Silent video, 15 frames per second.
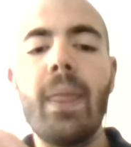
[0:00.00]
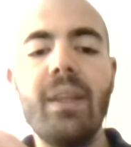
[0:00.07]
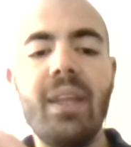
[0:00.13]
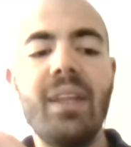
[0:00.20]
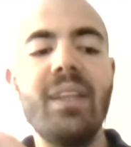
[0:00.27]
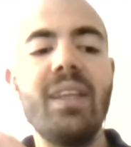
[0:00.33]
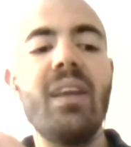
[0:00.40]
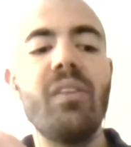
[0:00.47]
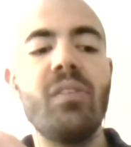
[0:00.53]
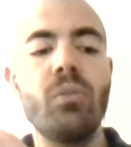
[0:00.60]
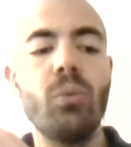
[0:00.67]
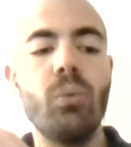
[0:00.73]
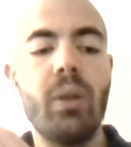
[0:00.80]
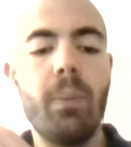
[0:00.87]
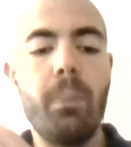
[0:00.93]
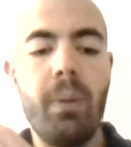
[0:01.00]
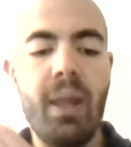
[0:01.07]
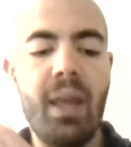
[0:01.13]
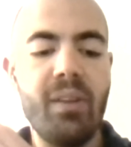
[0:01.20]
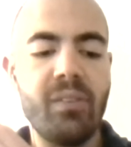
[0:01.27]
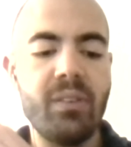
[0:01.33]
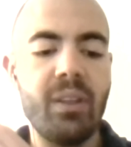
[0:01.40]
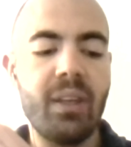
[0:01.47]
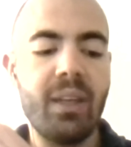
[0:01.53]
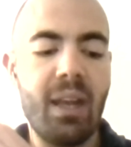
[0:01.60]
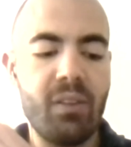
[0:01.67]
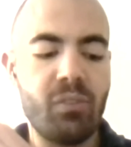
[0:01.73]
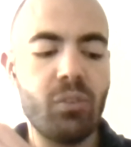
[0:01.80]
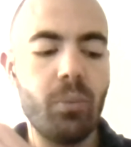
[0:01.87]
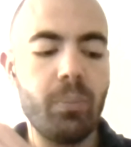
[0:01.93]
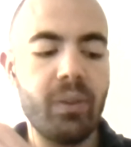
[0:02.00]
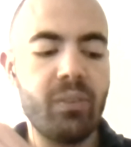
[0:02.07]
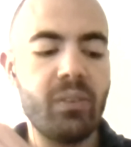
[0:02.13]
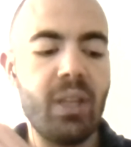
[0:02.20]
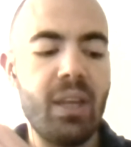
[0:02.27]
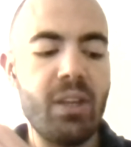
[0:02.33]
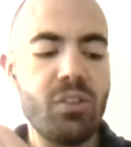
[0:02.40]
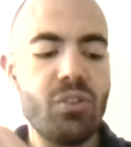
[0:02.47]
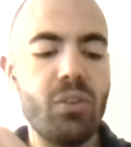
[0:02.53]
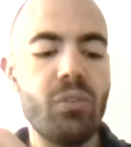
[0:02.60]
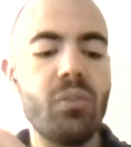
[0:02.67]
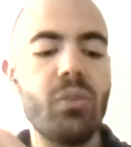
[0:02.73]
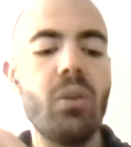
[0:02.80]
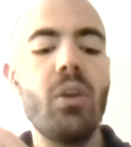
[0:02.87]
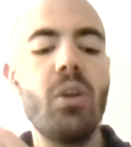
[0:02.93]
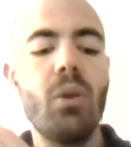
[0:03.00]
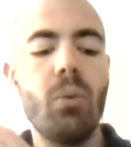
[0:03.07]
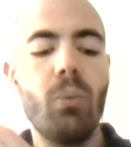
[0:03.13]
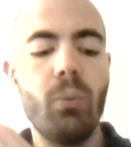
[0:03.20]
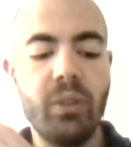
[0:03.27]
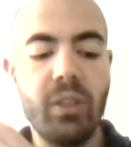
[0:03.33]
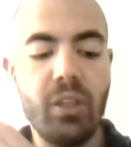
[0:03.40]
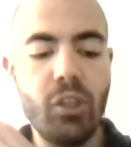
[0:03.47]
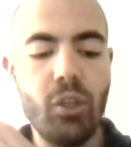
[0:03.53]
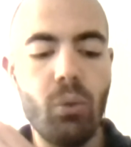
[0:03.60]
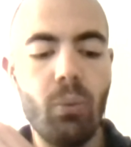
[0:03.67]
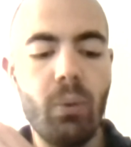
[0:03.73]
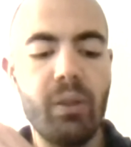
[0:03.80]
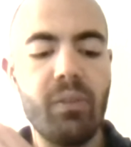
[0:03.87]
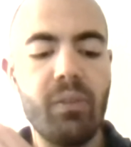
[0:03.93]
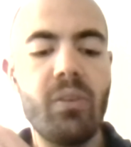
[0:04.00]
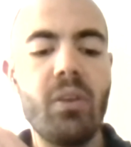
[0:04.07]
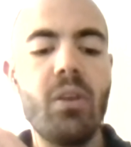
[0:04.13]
the idea is to replace the custom extensions with the new ones.